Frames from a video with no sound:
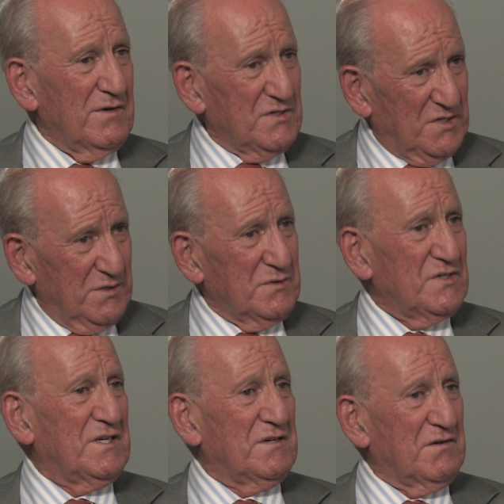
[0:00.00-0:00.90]

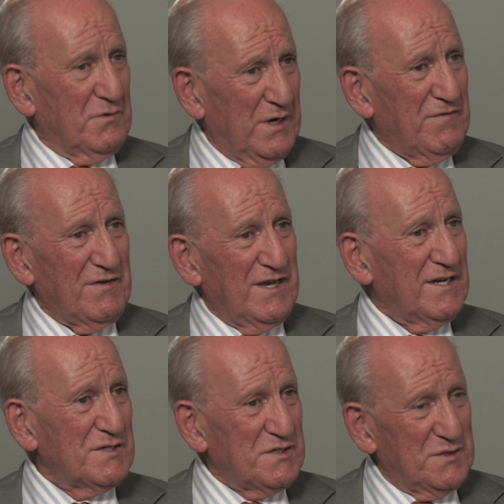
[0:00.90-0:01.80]
suits and gray
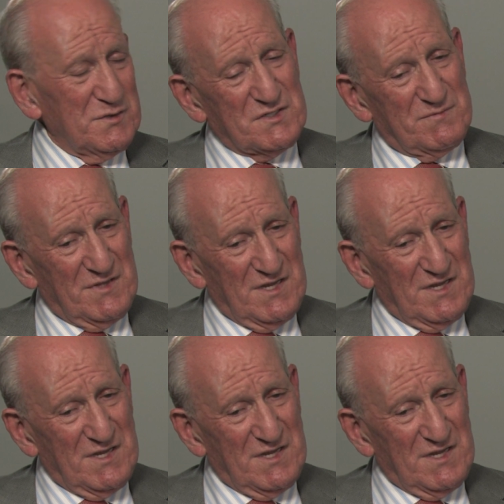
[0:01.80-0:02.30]
flannel suits.